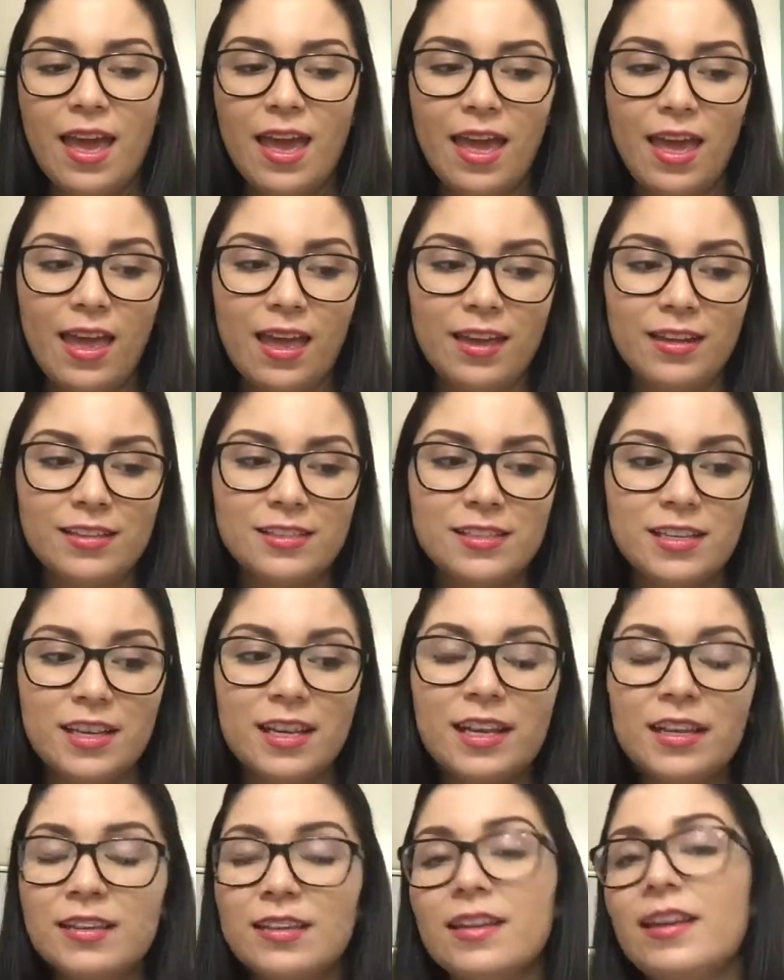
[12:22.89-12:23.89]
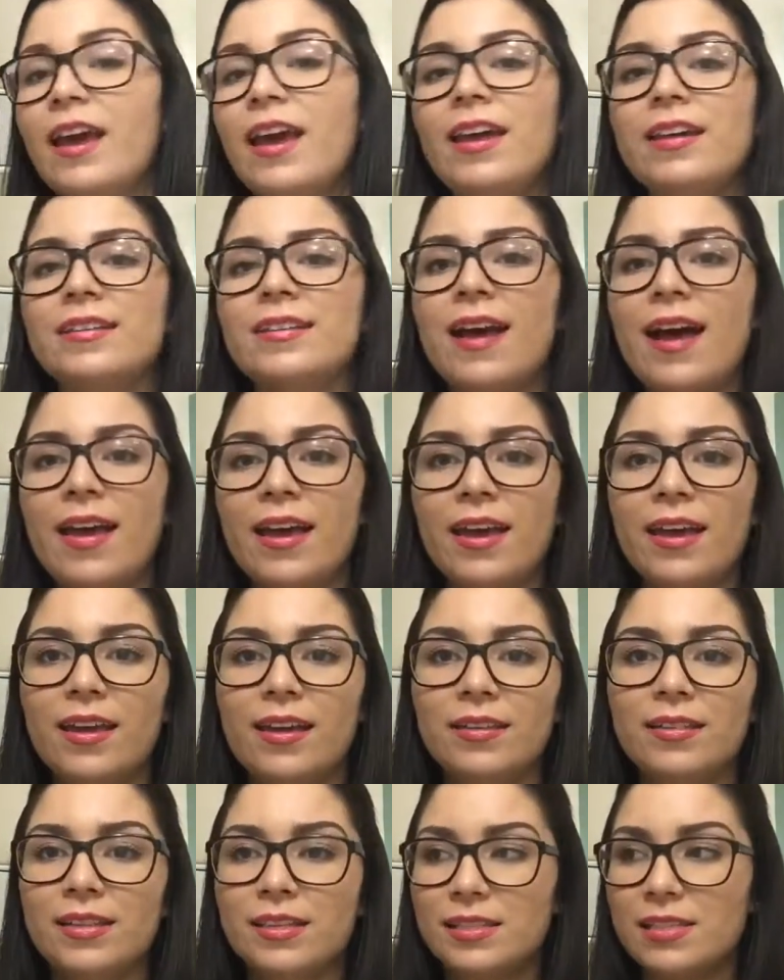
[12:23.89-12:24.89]
And in the end,
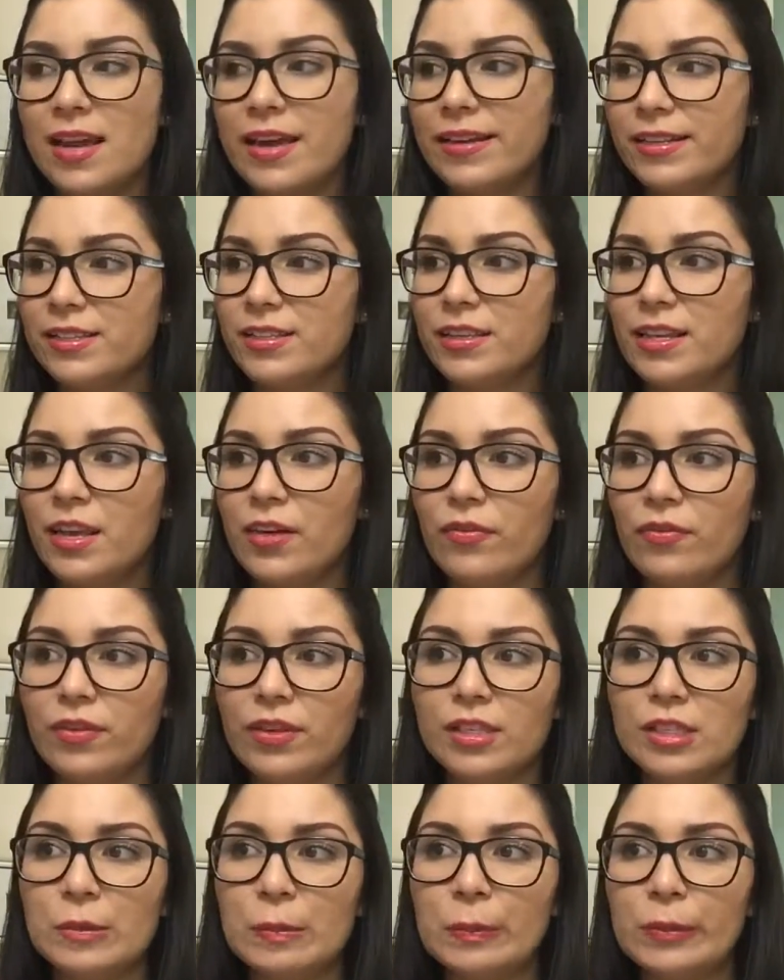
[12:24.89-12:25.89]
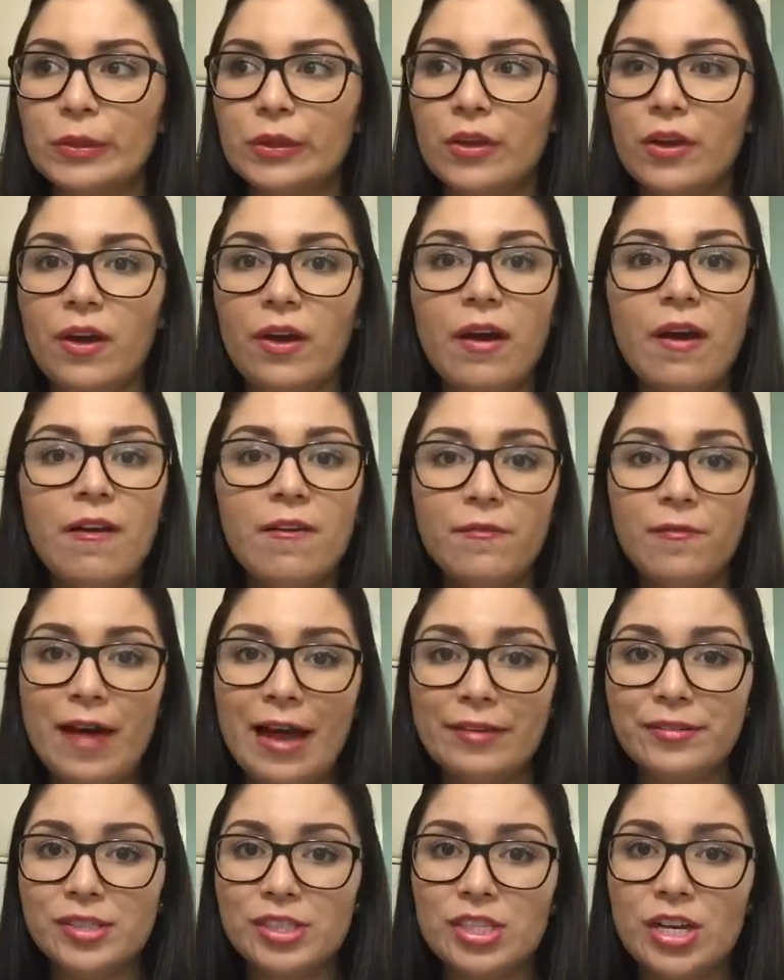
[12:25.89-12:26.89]
I decided to give this book
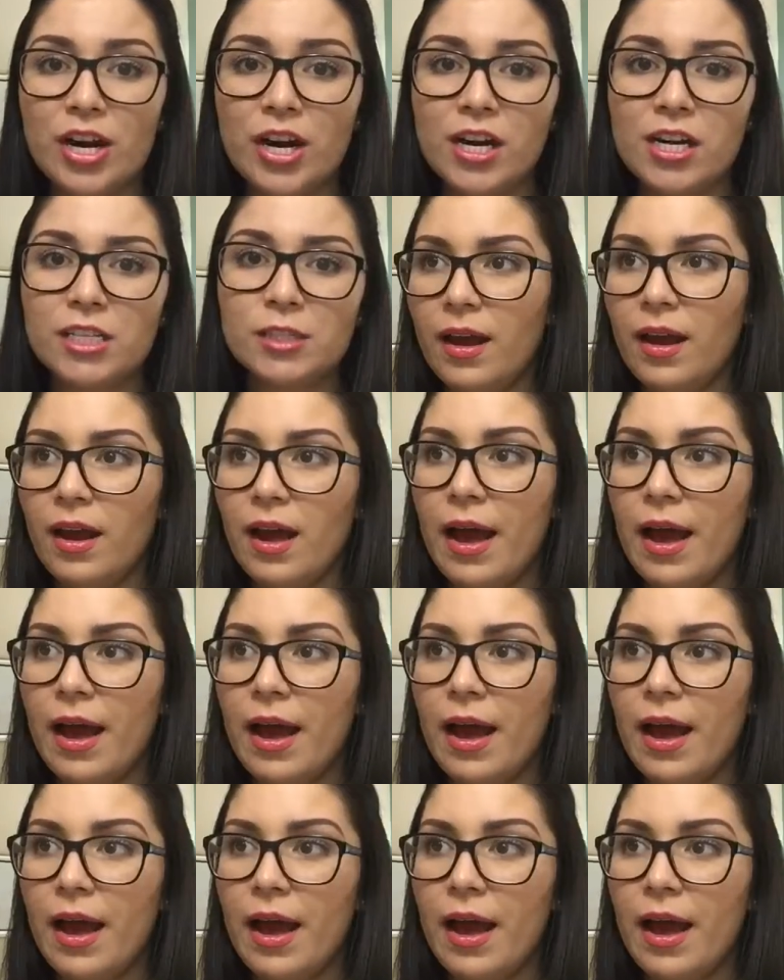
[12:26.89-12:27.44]
5 stars.